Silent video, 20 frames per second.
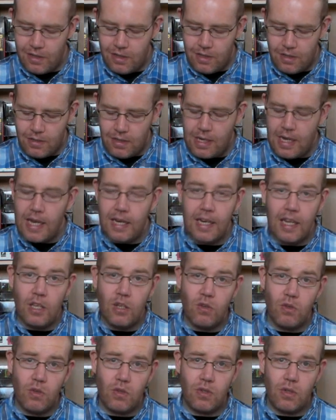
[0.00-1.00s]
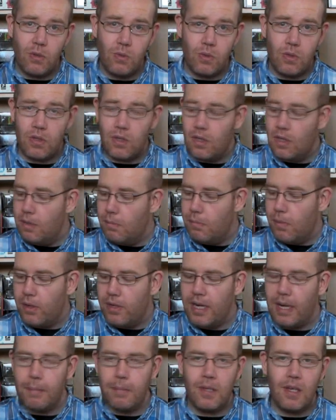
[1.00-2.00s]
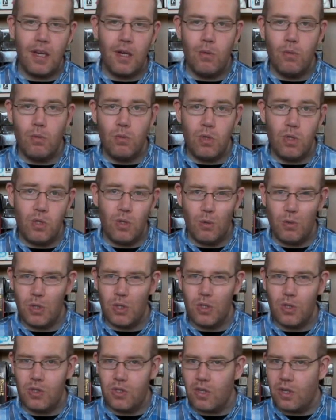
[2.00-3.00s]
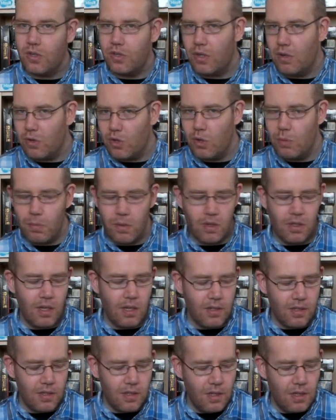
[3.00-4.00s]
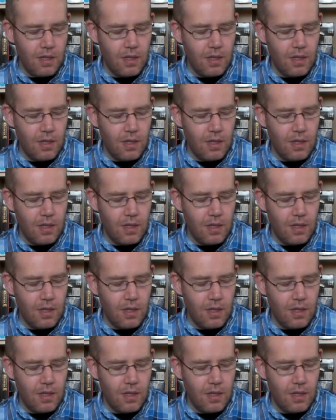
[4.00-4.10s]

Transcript: So yeah, Ninja Assault by Namco, which is always a good sign, so it should be decent.